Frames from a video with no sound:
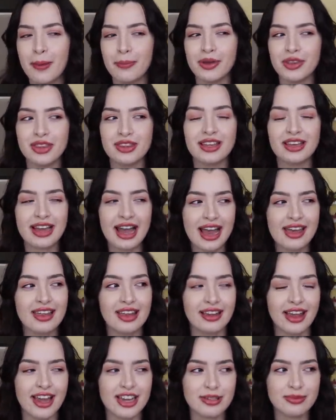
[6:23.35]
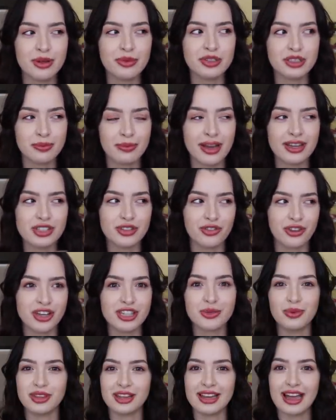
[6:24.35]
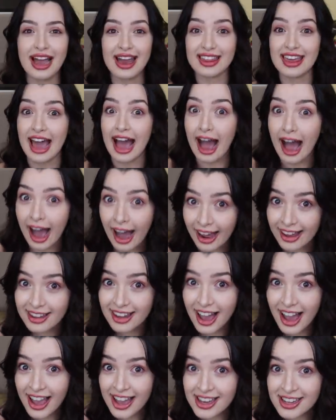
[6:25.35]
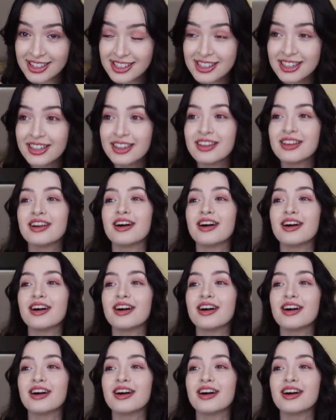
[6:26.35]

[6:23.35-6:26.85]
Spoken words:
But then the guy that liked me was best friends with the guy that I liked.